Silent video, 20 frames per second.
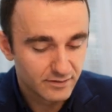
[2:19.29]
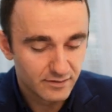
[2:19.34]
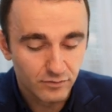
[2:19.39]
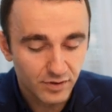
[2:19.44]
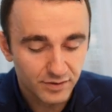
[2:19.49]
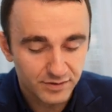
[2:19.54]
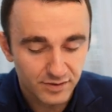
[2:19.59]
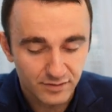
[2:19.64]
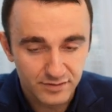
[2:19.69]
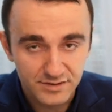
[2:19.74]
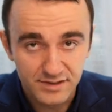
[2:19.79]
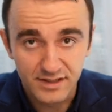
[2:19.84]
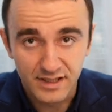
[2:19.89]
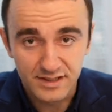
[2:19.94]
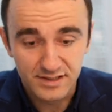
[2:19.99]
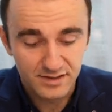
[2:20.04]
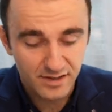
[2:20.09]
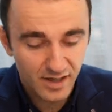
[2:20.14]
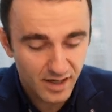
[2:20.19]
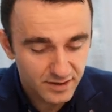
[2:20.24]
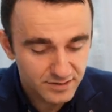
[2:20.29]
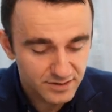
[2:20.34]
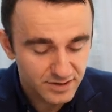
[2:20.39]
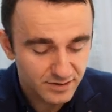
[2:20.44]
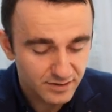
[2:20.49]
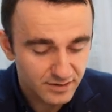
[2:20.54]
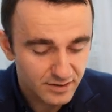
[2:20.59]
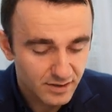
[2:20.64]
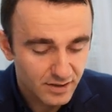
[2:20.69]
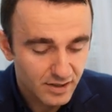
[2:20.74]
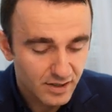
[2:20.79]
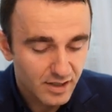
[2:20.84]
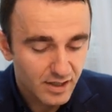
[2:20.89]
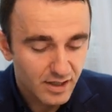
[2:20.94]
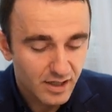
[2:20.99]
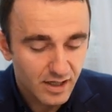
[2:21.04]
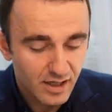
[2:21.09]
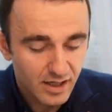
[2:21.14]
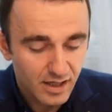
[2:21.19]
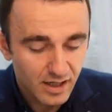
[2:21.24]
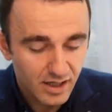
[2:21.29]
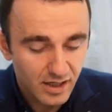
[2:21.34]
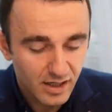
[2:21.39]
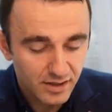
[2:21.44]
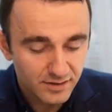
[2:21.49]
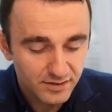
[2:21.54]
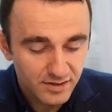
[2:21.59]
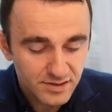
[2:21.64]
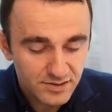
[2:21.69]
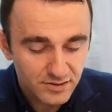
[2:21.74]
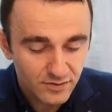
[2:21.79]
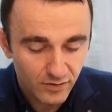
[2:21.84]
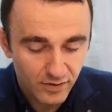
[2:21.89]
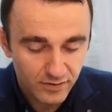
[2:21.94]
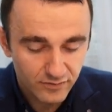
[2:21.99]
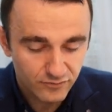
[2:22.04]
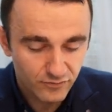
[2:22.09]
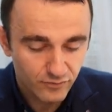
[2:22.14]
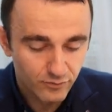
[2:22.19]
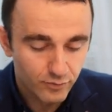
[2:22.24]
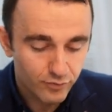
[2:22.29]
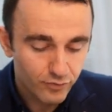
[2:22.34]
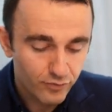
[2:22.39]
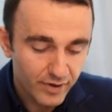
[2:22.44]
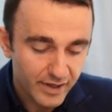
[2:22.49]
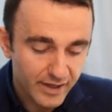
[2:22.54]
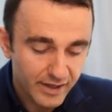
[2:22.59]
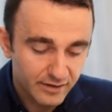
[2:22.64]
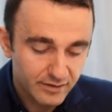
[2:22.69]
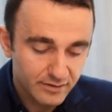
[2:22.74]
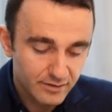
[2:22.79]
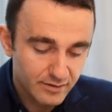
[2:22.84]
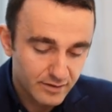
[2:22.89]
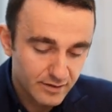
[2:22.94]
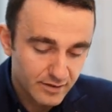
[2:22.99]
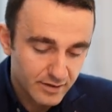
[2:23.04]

You want an oxidizing agent, and it's going to break